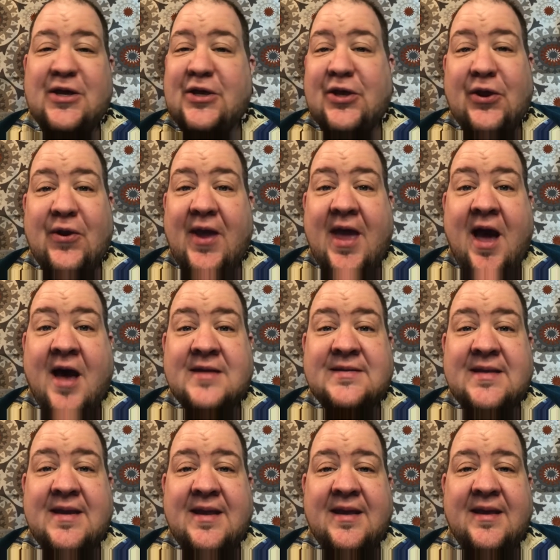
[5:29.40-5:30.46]

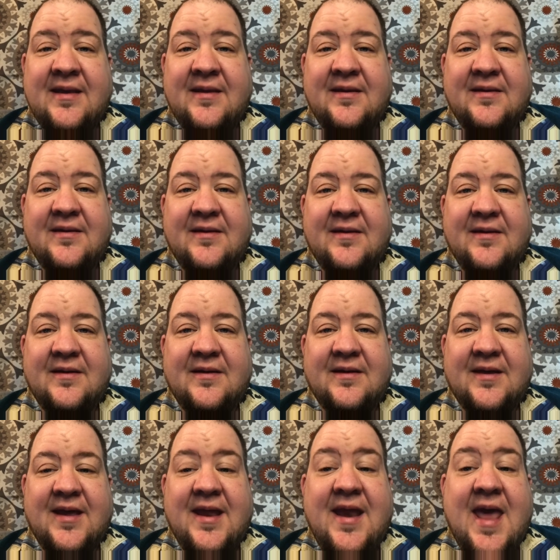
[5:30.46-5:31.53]
Curiosity,
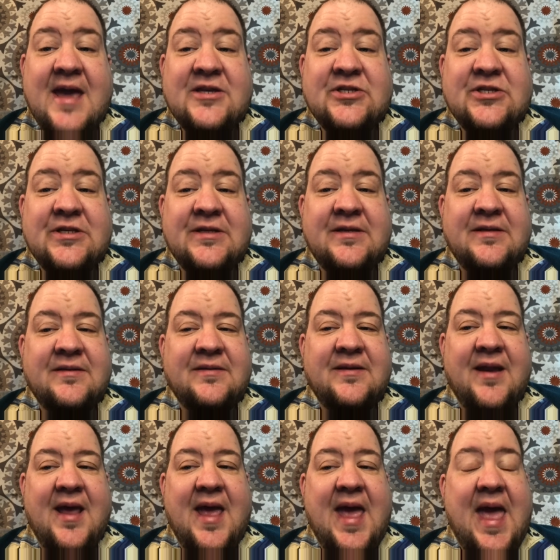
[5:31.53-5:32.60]
connection,
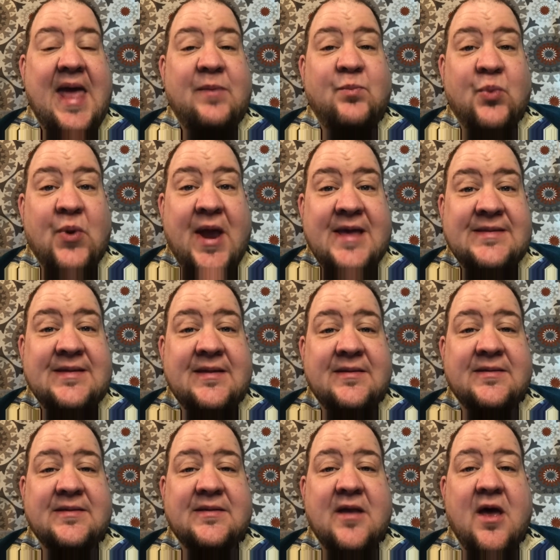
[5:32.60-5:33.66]
and
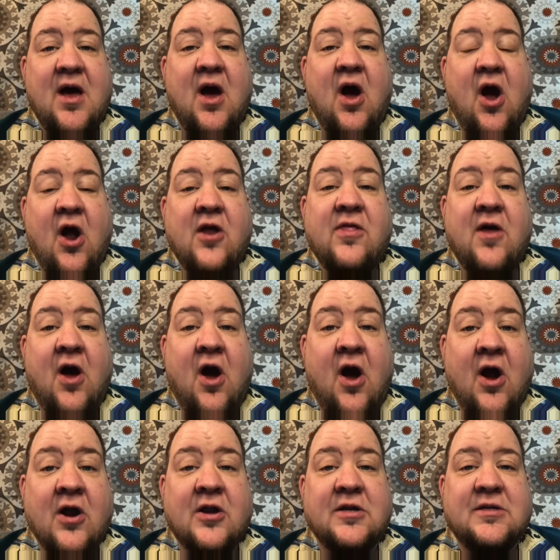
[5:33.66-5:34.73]
presence are the
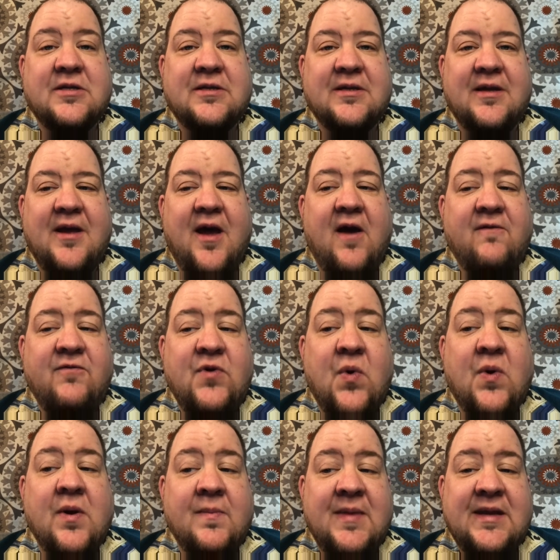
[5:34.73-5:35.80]
heart of
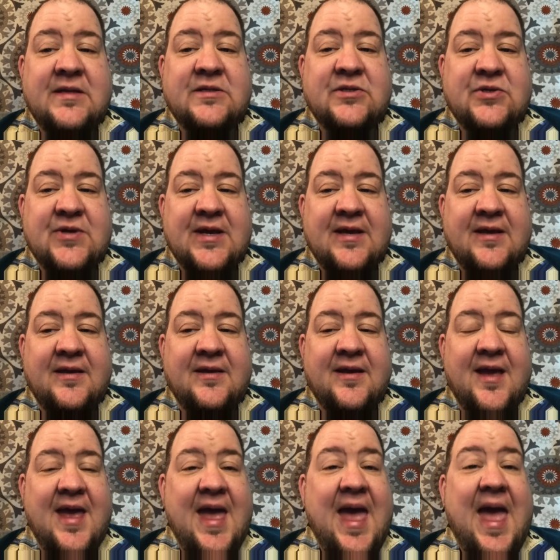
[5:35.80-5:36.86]
your ministry,
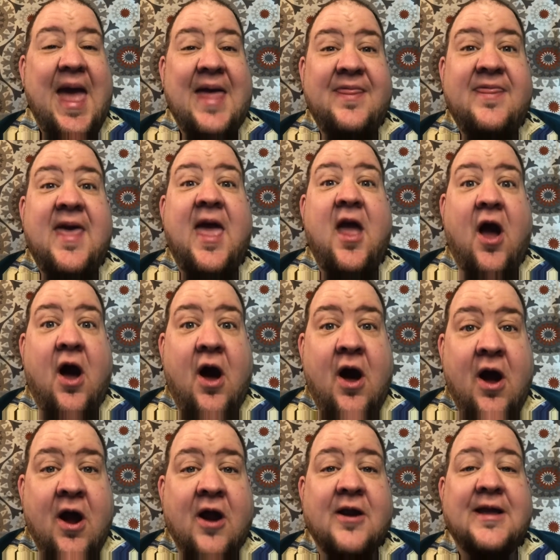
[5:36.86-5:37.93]
and they
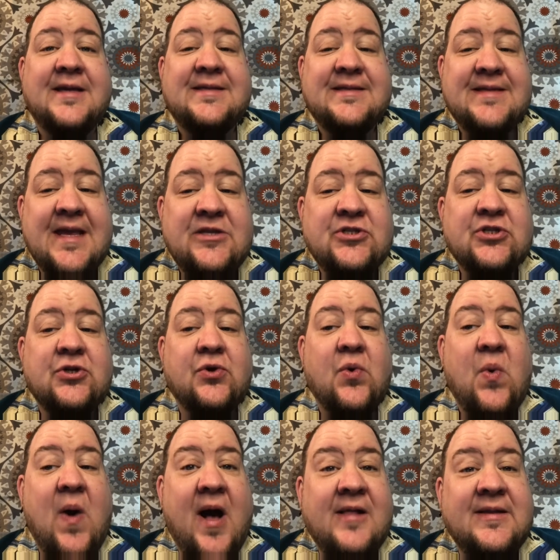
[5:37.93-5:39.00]
are essential
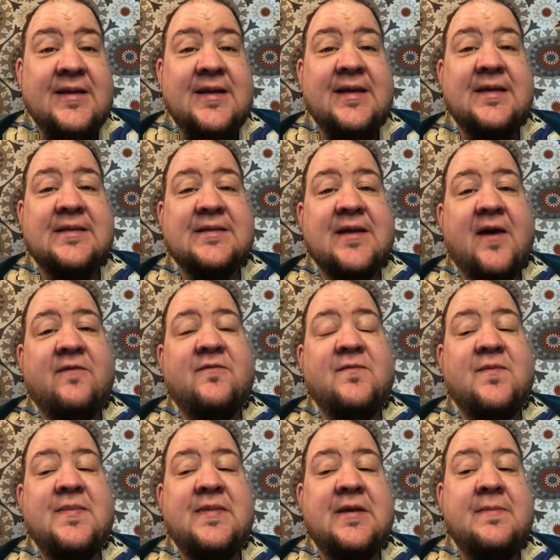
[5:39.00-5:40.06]
qualities of
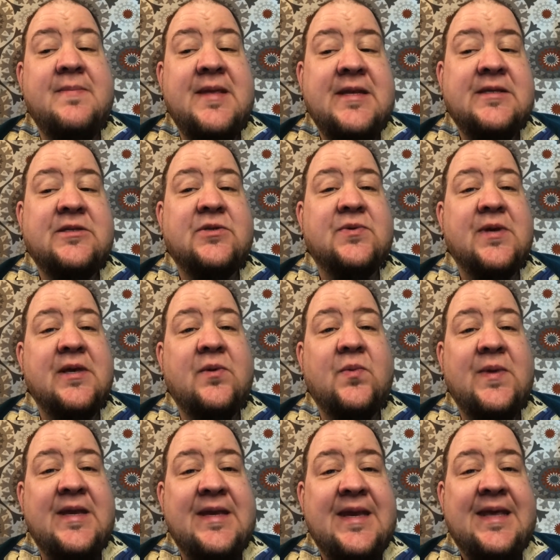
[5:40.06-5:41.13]
the ministry
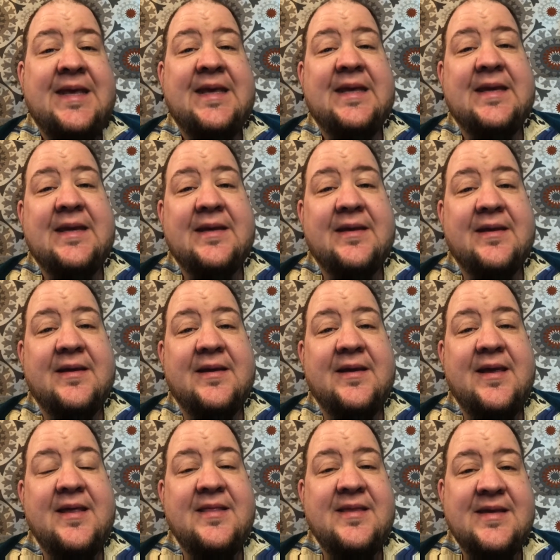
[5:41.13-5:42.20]
we need
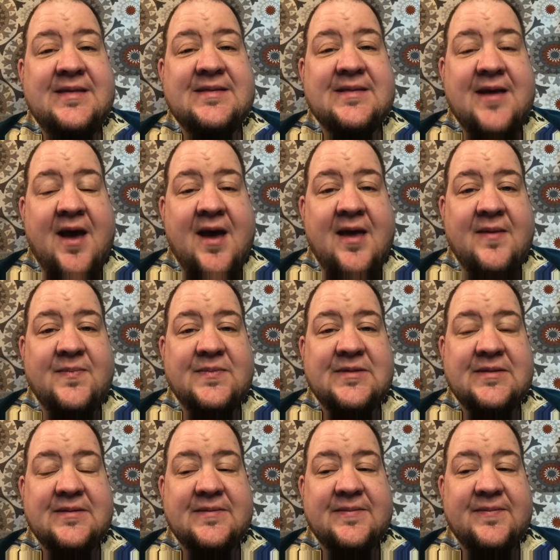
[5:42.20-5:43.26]
in these times.